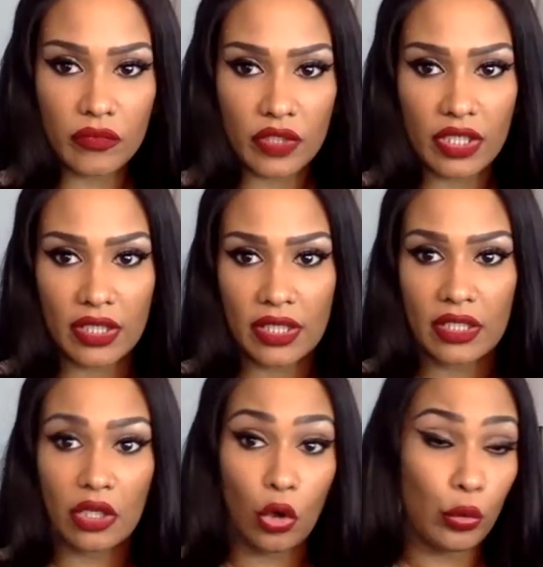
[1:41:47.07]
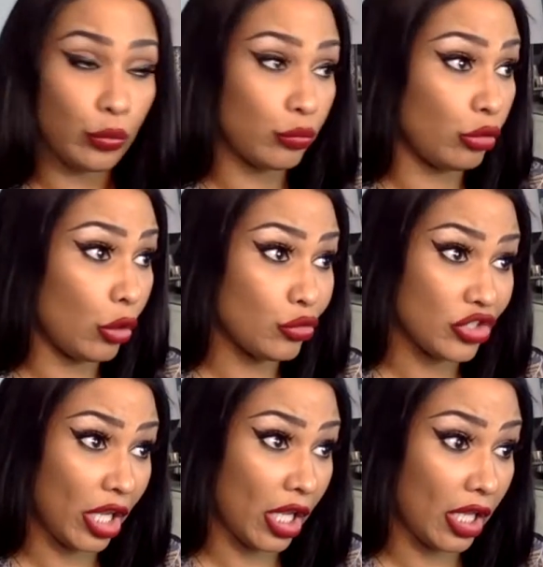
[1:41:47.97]
And no
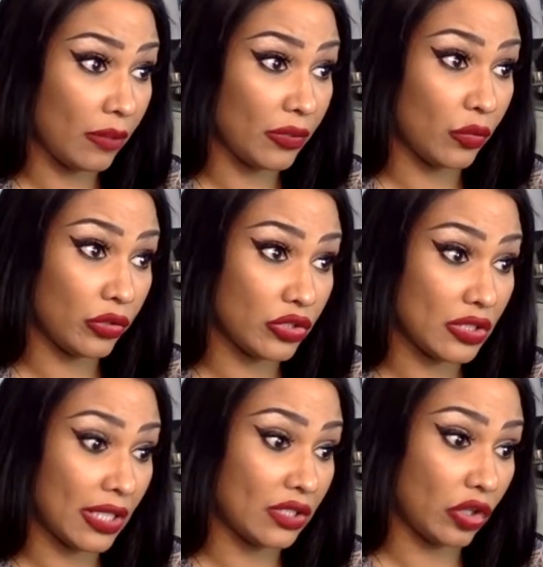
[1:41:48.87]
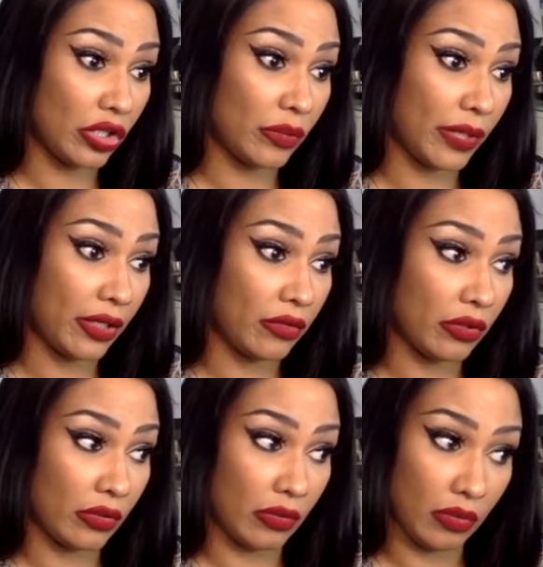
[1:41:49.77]
shade, but we're just not talking about
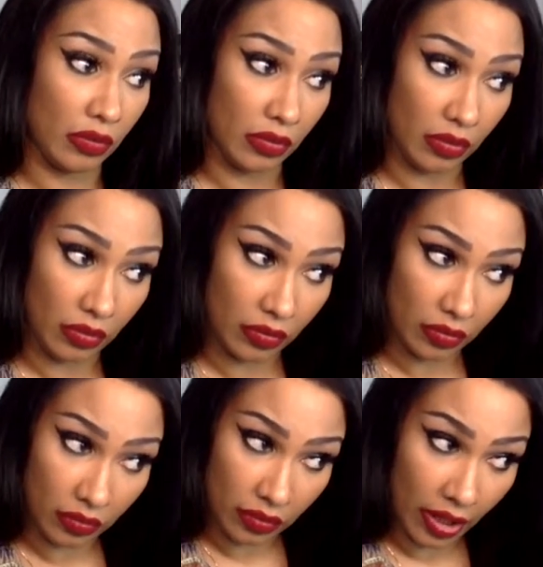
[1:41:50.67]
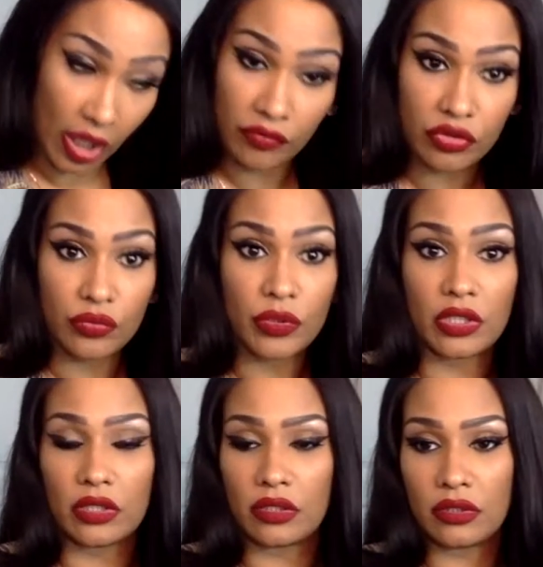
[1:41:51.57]
average men.
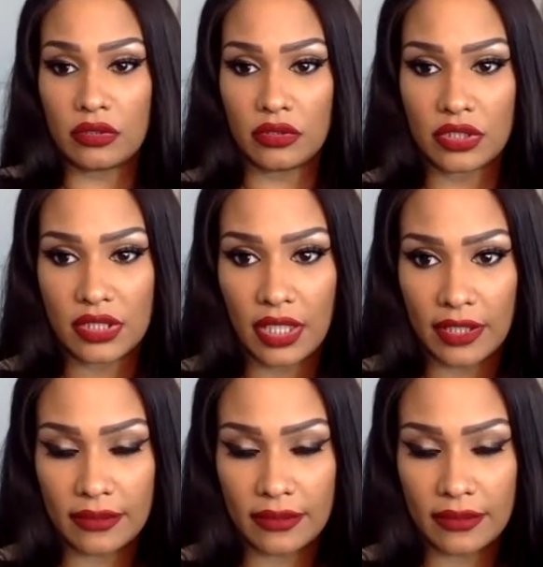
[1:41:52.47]
Just not.